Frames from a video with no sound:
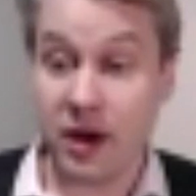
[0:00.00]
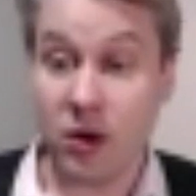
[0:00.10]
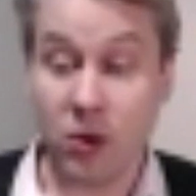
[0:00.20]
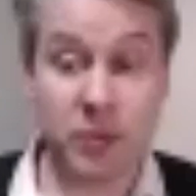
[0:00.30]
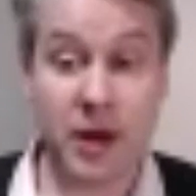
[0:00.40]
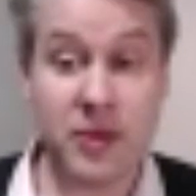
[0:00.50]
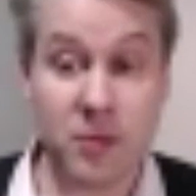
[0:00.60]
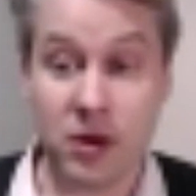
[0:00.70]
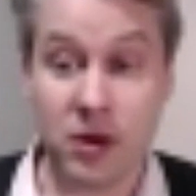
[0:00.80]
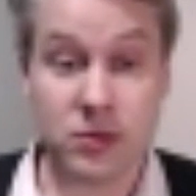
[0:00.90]
all around the
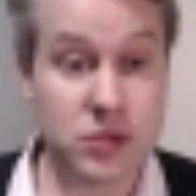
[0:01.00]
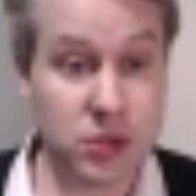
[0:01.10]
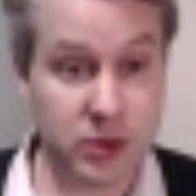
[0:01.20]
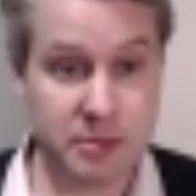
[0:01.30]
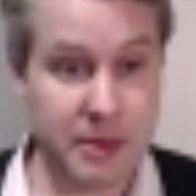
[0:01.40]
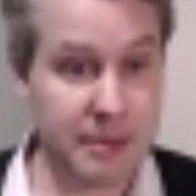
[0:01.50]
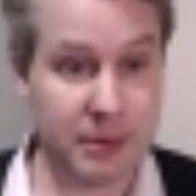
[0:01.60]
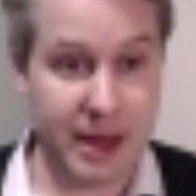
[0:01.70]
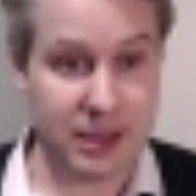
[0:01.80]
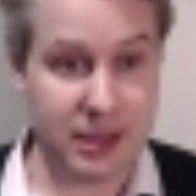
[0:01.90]
world talking to people
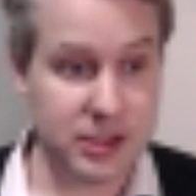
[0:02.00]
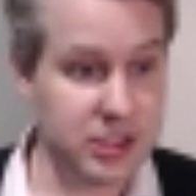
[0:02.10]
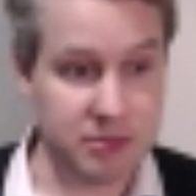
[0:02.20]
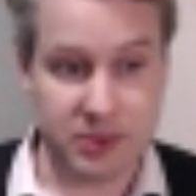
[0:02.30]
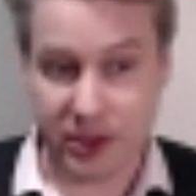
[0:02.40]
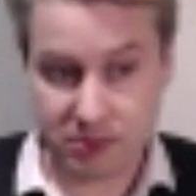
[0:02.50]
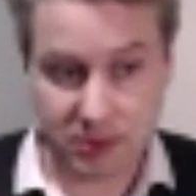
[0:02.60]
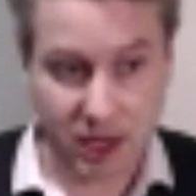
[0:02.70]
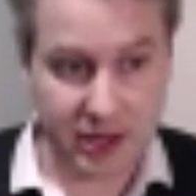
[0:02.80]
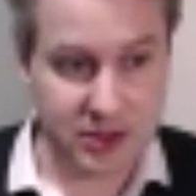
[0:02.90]
about leadership, you know, like your,